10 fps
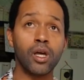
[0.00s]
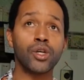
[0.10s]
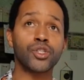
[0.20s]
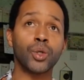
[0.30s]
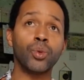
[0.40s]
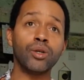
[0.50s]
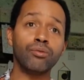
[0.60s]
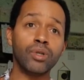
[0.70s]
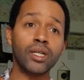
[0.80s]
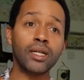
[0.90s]
So we
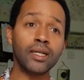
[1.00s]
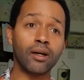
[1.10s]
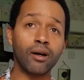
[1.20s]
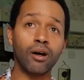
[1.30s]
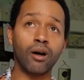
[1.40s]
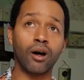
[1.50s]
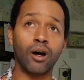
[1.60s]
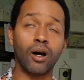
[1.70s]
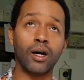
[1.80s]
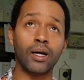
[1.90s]
really
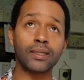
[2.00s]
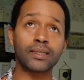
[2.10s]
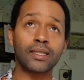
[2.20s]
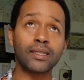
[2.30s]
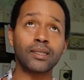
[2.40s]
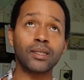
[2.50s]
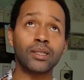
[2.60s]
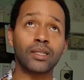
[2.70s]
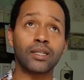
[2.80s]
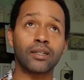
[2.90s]
are, Saturn